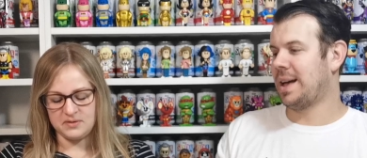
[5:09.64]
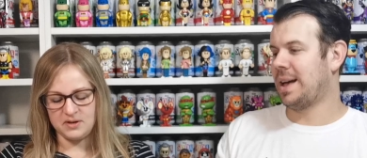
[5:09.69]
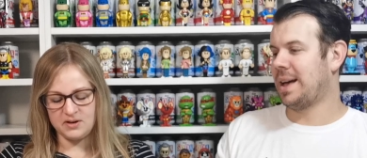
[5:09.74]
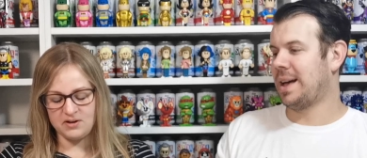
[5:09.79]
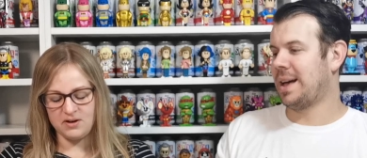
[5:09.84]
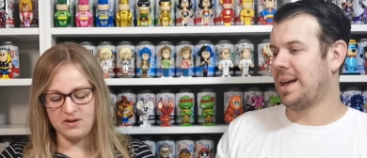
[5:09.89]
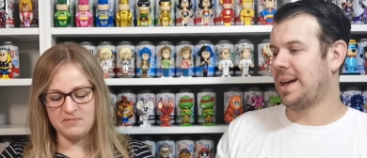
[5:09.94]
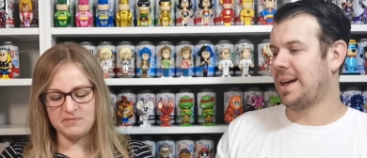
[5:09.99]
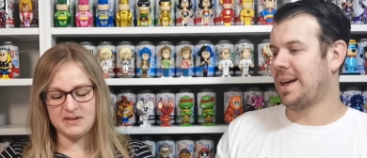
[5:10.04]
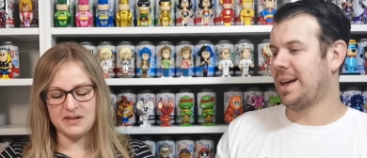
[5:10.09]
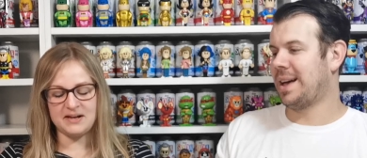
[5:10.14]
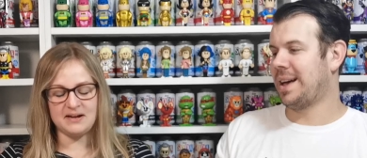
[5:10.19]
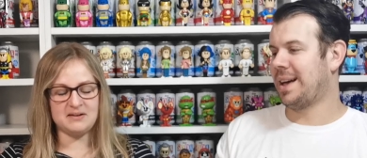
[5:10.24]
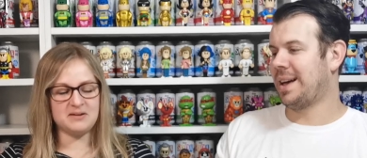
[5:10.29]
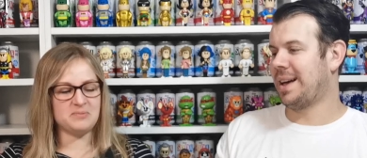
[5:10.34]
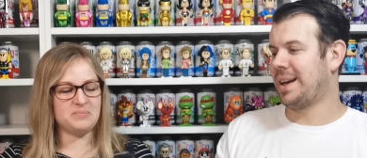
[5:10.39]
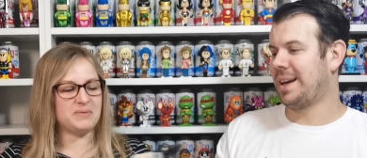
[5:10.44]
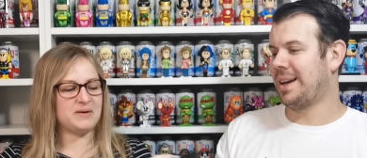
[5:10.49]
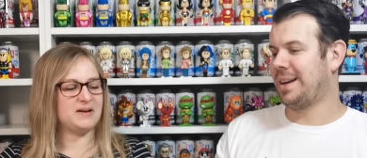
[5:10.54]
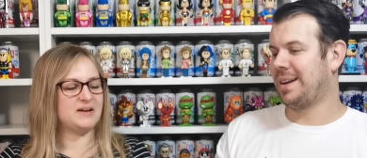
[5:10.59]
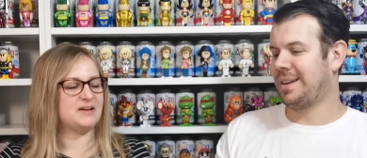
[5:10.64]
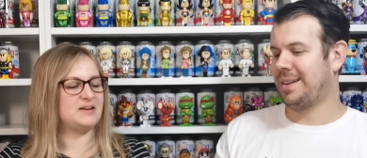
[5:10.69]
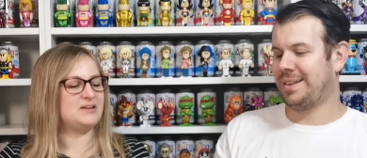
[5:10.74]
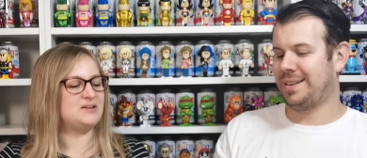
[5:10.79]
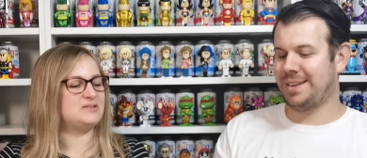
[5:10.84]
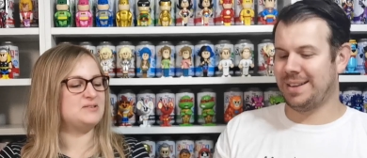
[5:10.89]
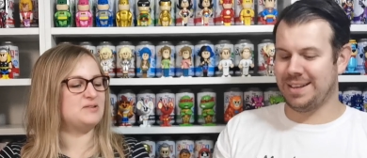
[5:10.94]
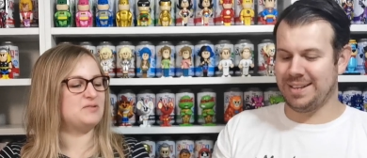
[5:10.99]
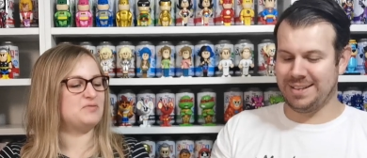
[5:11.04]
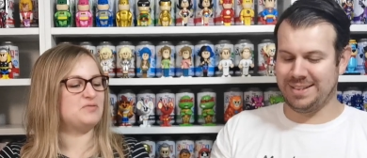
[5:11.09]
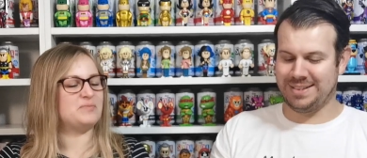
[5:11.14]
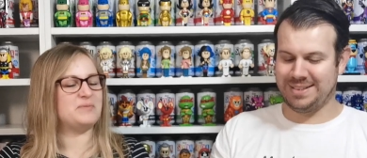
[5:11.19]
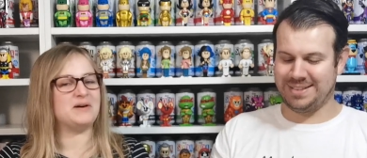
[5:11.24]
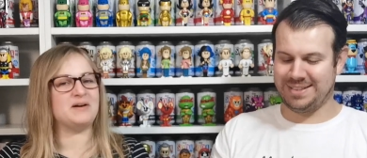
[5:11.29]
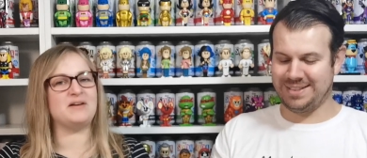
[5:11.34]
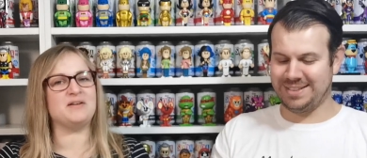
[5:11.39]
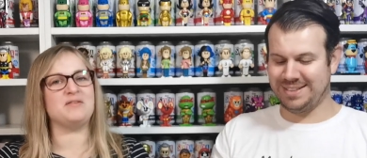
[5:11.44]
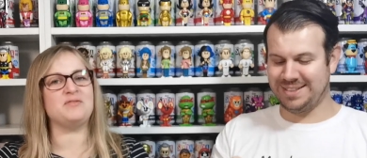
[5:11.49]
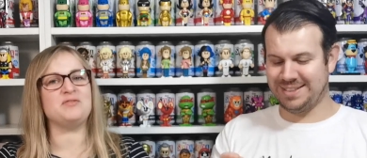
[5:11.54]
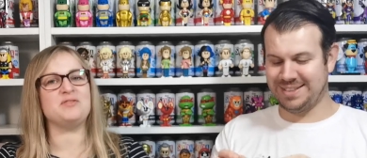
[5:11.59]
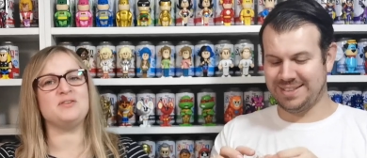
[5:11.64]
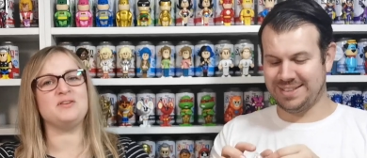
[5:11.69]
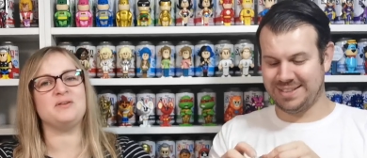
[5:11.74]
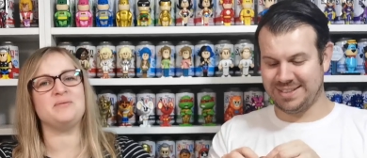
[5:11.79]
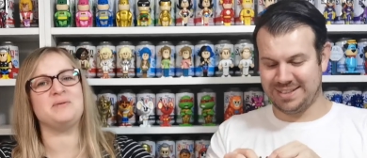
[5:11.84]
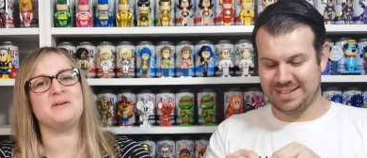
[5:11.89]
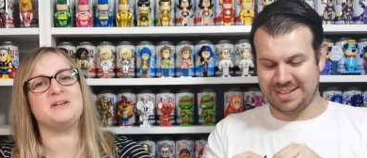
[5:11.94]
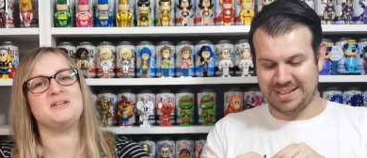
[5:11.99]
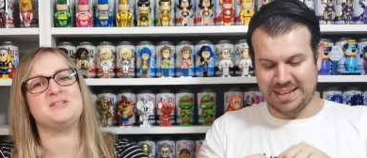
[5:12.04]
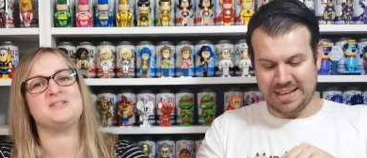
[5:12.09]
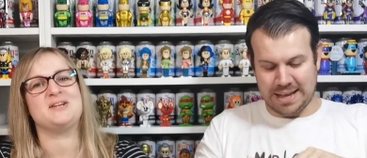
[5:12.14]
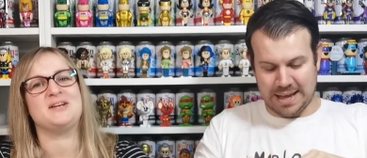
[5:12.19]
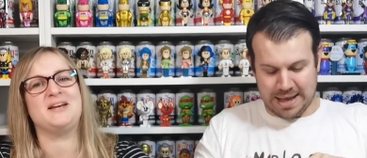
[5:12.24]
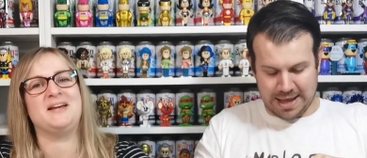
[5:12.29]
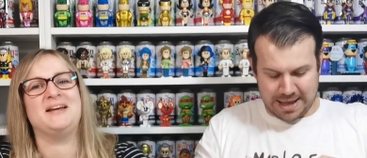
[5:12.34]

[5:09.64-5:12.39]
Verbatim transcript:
Speaker 1: I can't get out of the bag. Can you do it for me? I've got no miniature.